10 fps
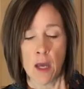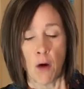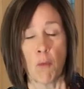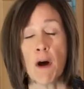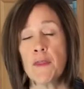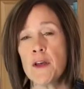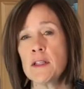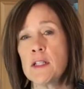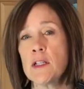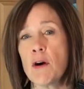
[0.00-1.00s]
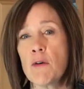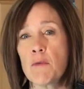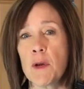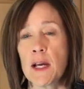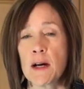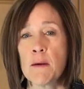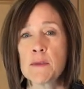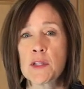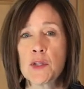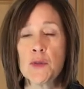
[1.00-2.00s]
One thing to note when it
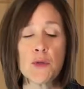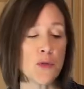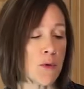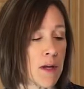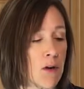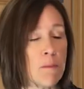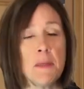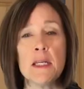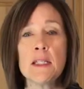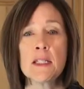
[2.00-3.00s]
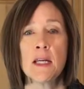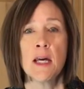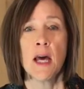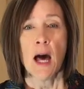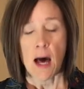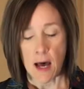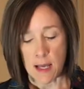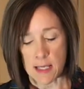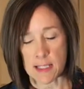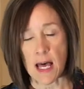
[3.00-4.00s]
comes to doing your meat
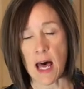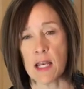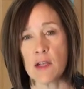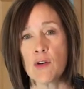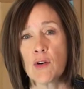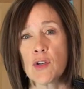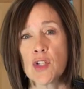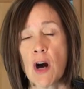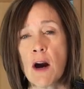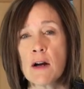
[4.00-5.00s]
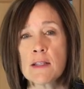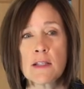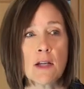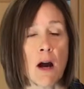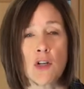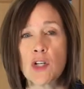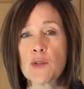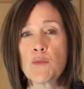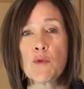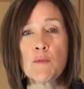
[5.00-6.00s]
is that your jars are just
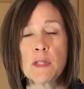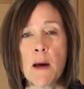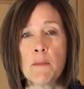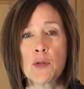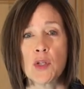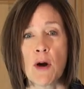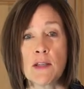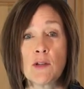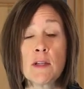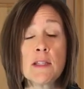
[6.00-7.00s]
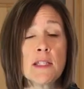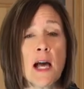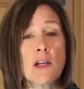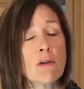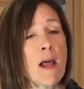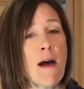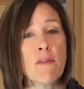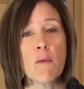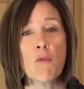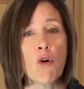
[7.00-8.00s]
room temperature. As you can see, I don't have
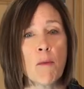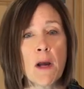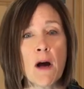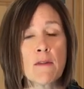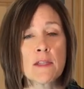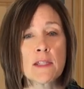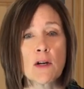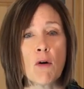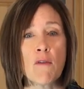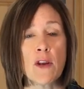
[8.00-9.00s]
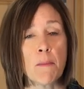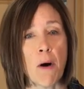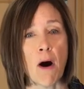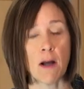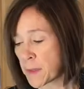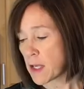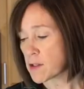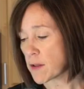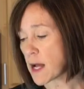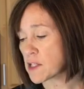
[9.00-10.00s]
them warming on the stove in a pot.
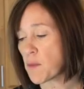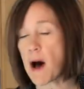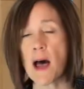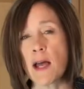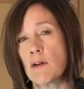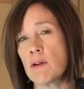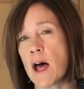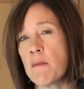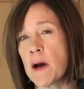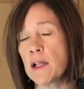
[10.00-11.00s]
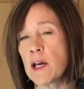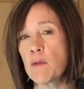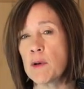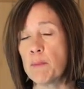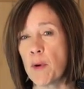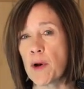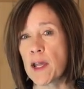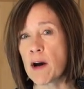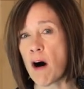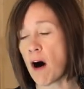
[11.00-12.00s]
So that's why I don't have my liquid
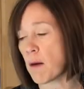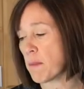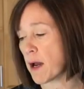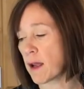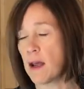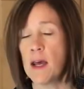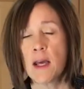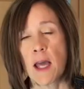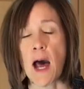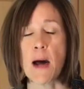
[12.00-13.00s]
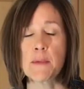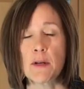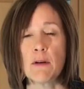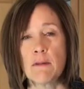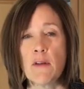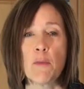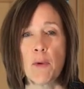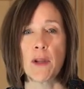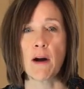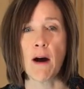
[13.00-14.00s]
boiling hot. My caps are never
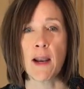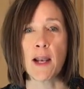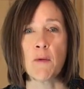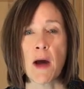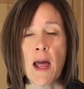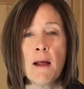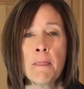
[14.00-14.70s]
boiling hot anyway.